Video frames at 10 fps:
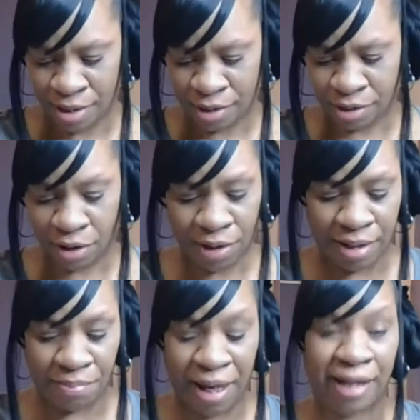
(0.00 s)
So it
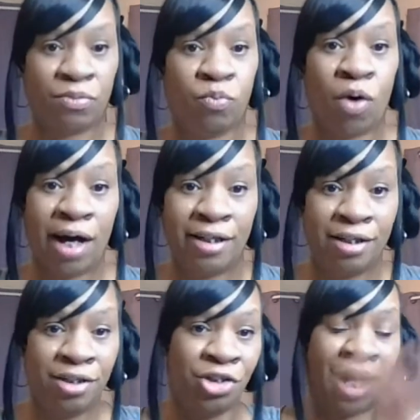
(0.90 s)
makes one
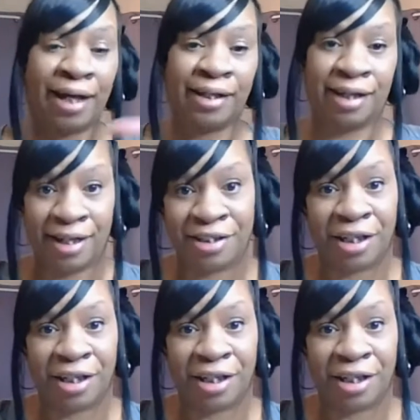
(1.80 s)
gigantic